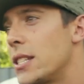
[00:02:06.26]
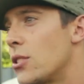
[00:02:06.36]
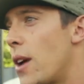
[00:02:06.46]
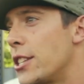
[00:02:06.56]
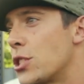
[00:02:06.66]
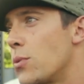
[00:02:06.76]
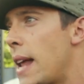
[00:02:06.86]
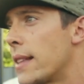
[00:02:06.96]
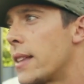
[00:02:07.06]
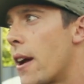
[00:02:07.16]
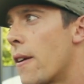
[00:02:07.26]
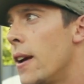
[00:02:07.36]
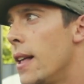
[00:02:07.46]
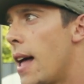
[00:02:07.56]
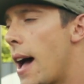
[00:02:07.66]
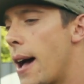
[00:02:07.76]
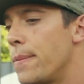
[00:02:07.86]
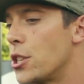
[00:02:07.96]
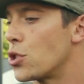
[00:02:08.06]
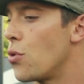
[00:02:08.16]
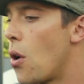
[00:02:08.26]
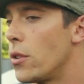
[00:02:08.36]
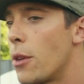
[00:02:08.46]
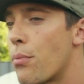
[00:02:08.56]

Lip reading: and so I just went out there, just growing the